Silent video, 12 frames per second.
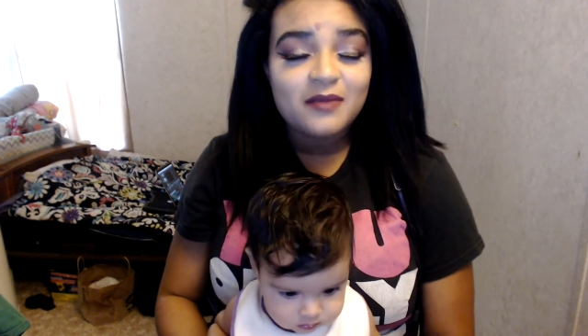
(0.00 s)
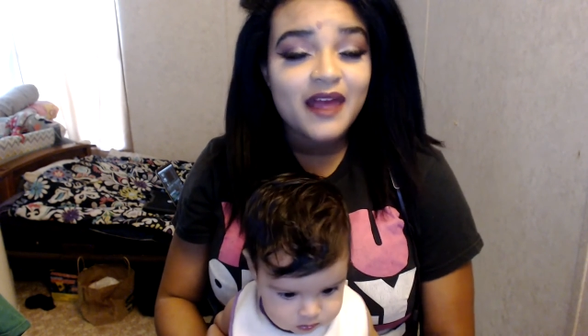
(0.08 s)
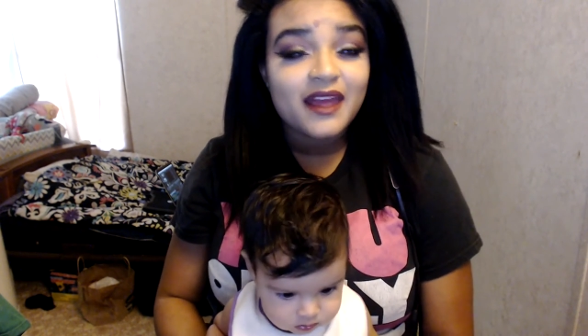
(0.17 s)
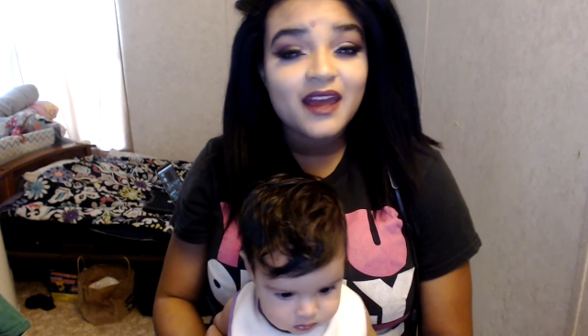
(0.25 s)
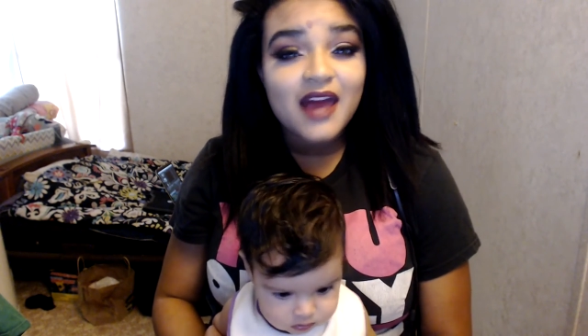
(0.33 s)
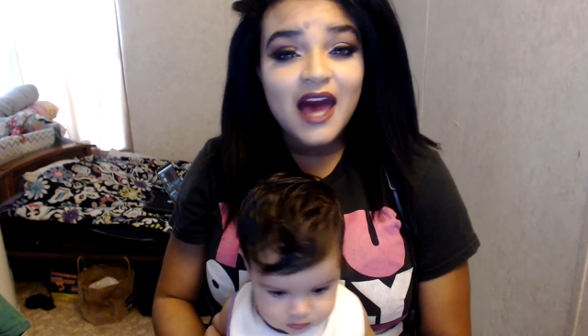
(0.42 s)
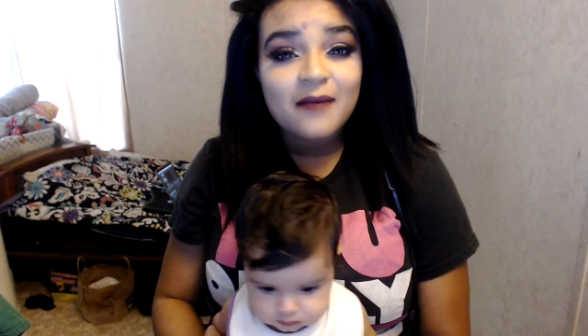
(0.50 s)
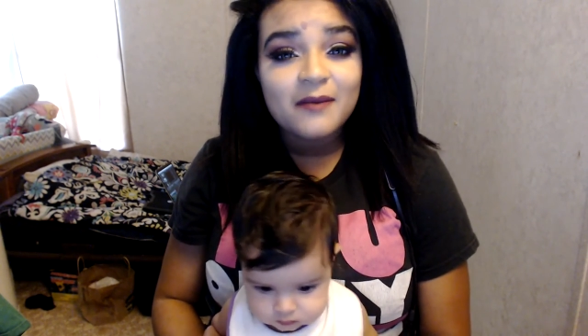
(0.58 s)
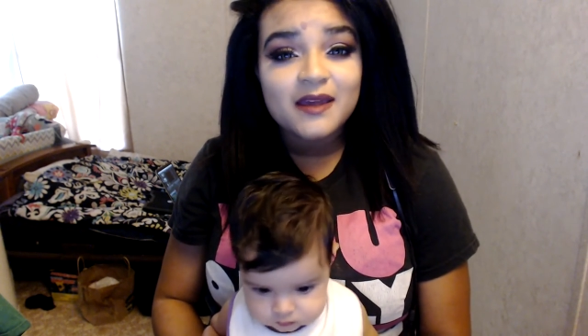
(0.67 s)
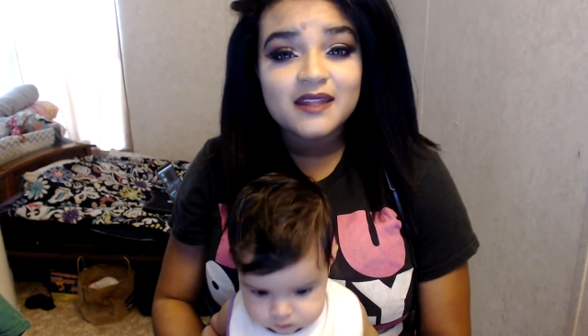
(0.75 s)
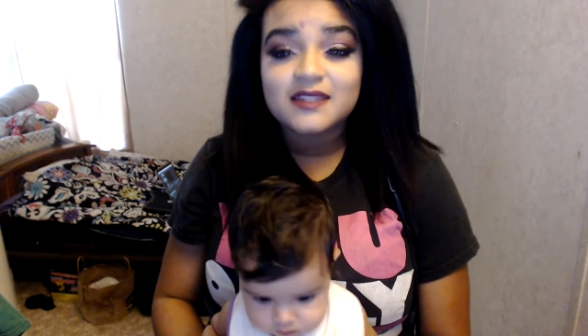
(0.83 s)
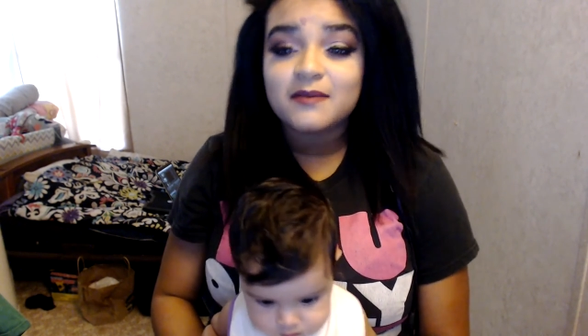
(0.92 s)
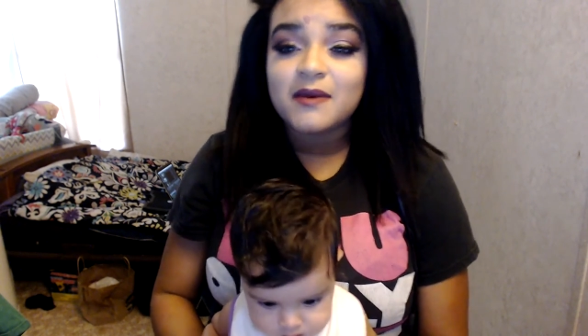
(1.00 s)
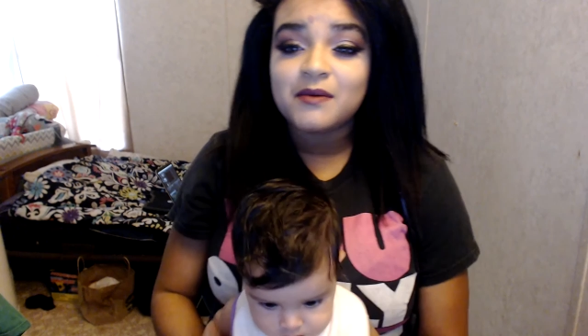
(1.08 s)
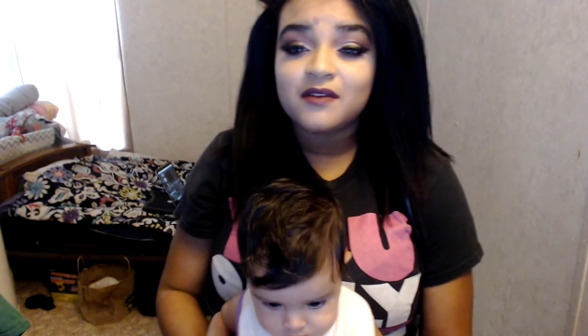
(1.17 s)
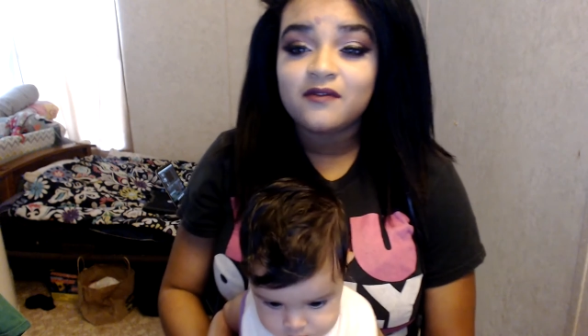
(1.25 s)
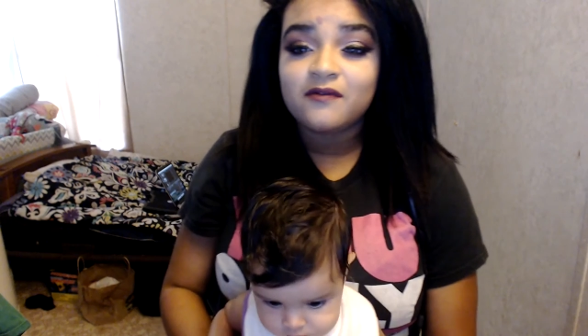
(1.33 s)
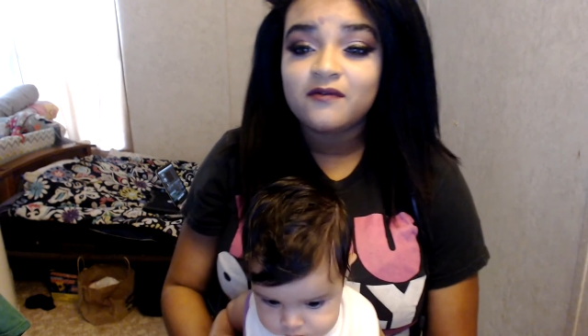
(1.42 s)
like, and comment to be able
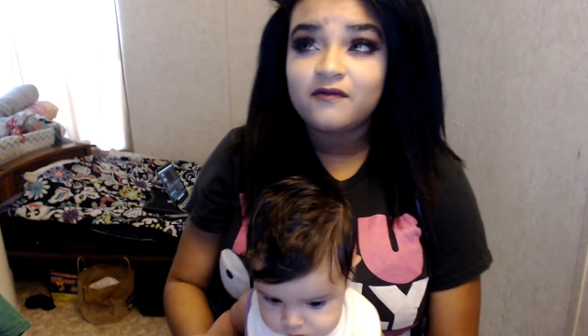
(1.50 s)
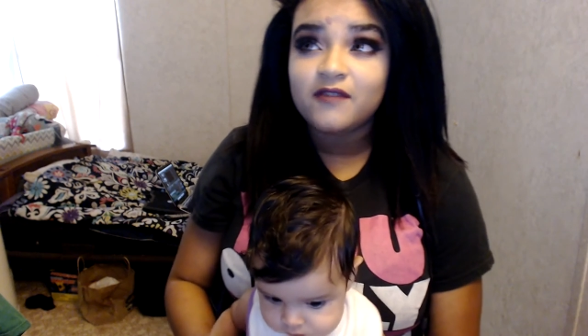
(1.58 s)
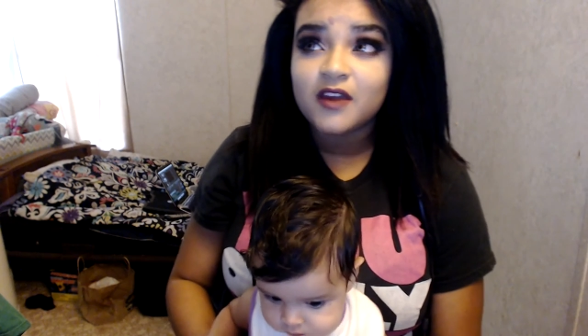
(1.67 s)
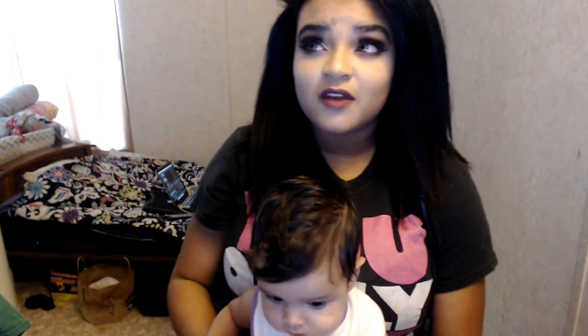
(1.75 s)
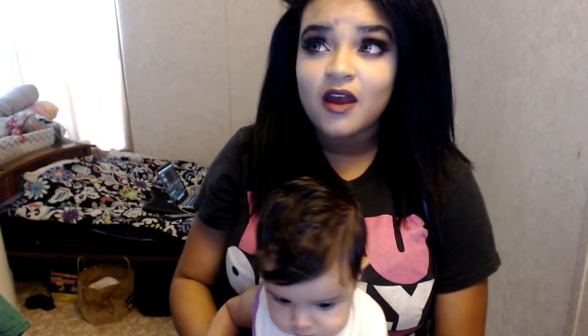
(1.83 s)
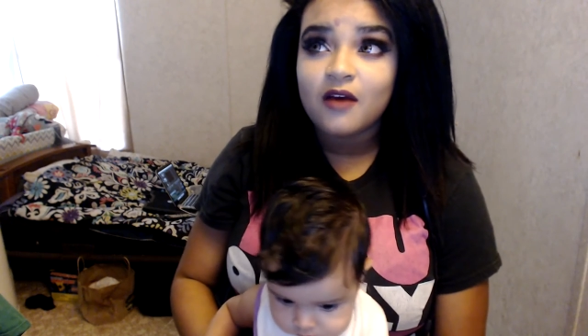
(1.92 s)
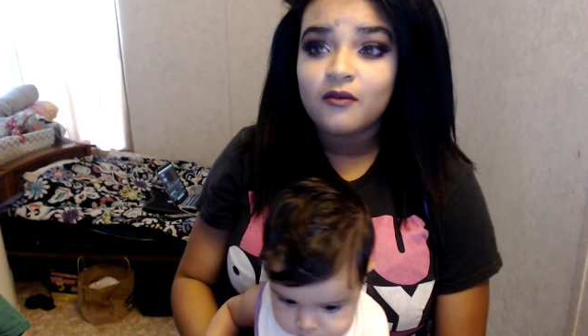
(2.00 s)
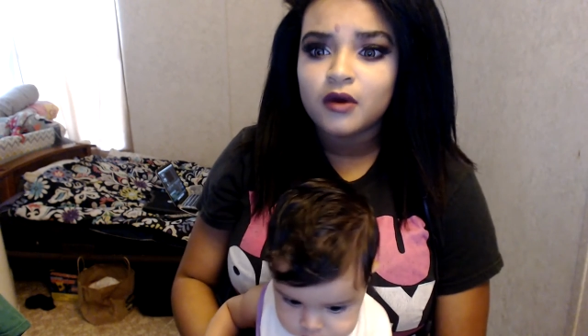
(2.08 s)
to figure out